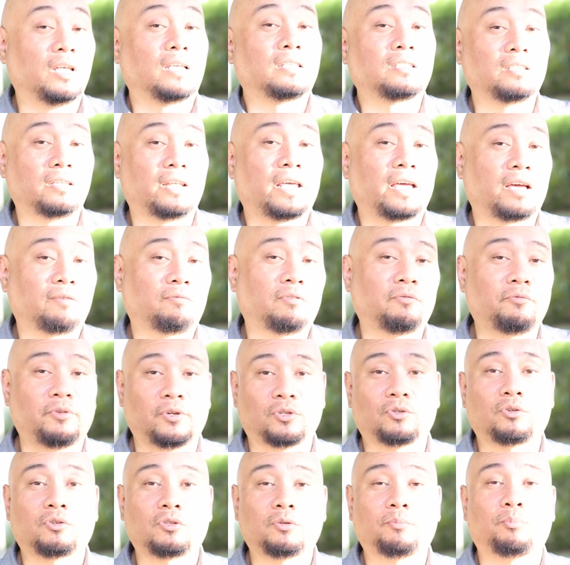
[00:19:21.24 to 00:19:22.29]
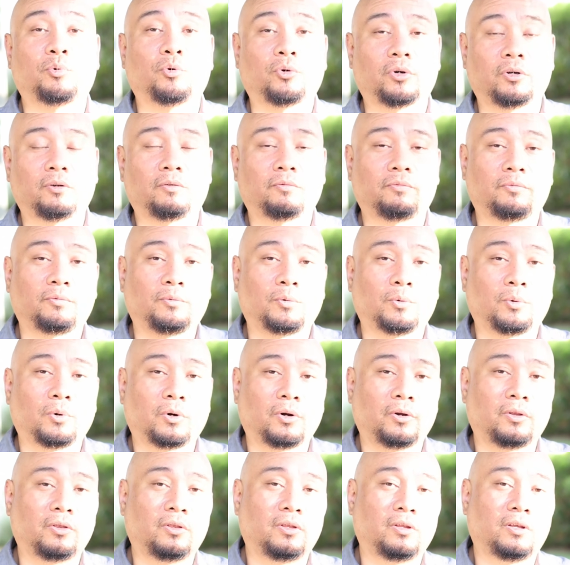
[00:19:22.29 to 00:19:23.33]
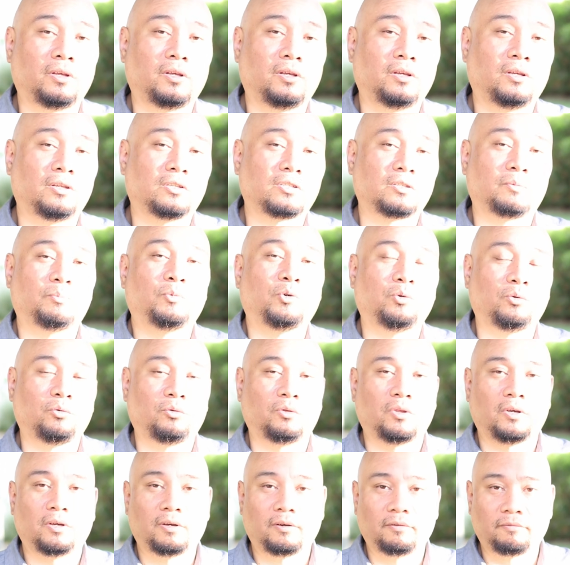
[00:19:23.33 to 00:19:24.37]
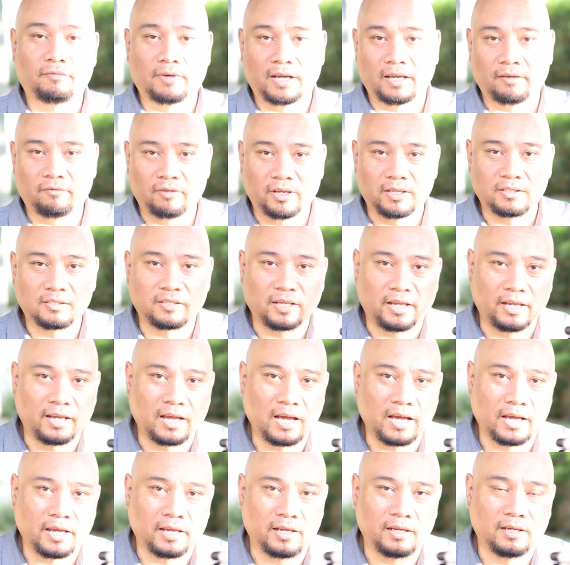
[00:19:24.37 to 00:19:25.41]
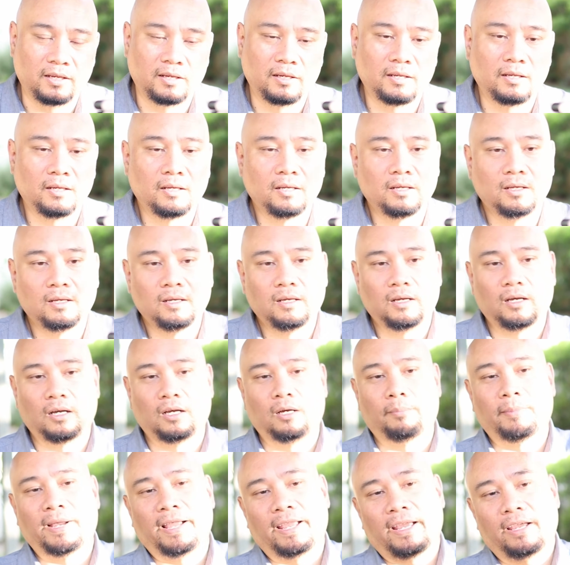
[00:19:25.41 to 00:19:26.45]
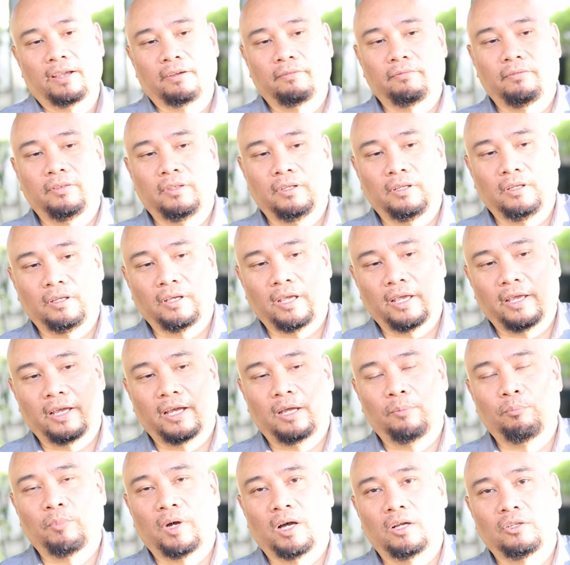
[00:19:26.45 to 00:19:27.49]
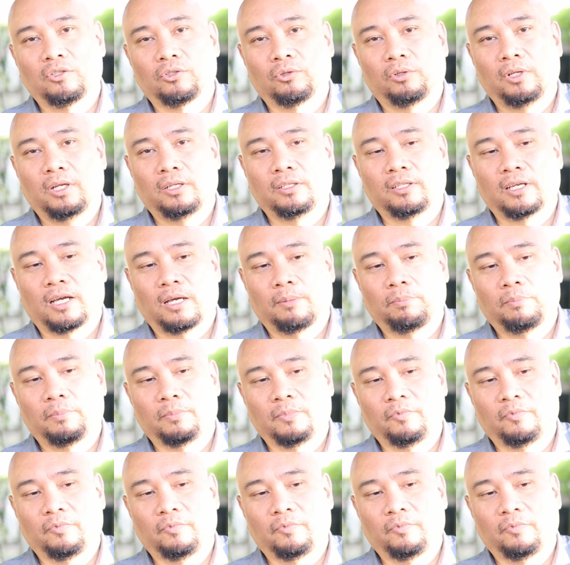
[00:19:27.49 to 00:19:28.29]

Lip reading: doesn't have official support for the Smooth 5S AI. I have the AI module on top.